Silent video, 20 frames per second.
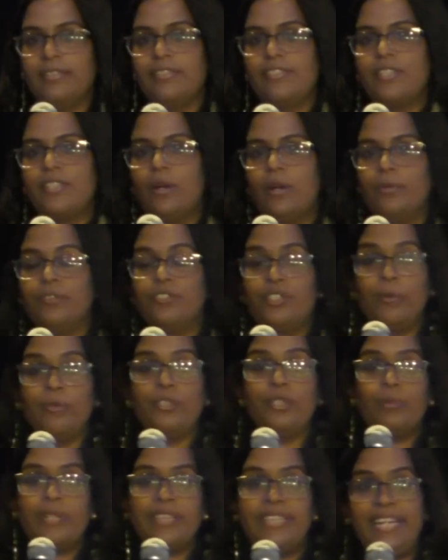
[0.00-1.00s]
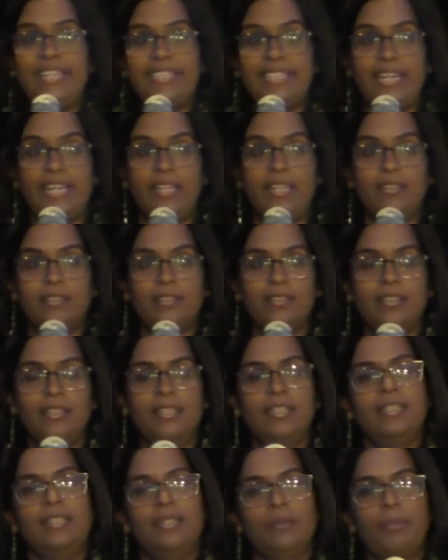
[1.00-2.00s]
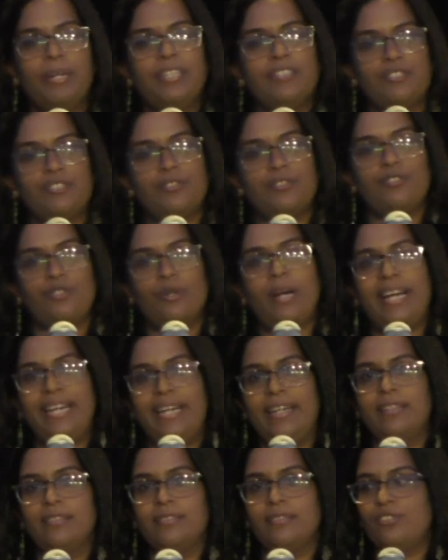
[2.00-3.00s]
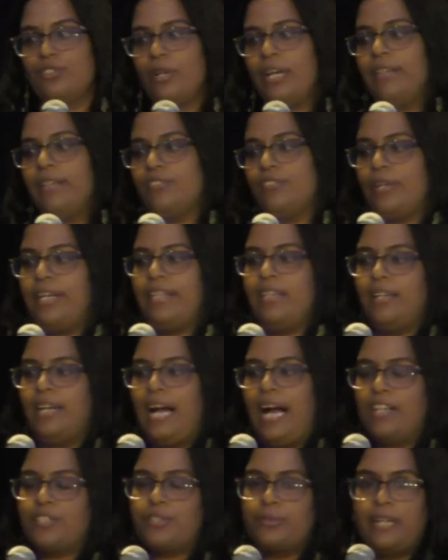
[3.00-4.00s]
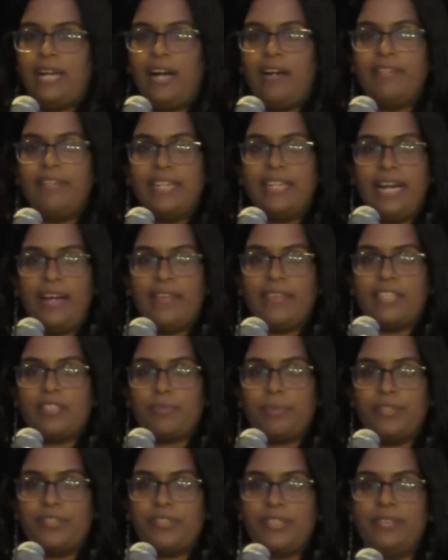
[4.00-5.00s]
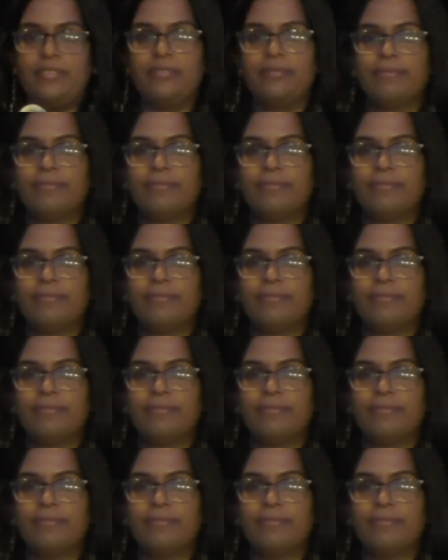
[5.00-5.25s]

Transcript: So don't do what they did, but try it. Try, try the actual having an ethics person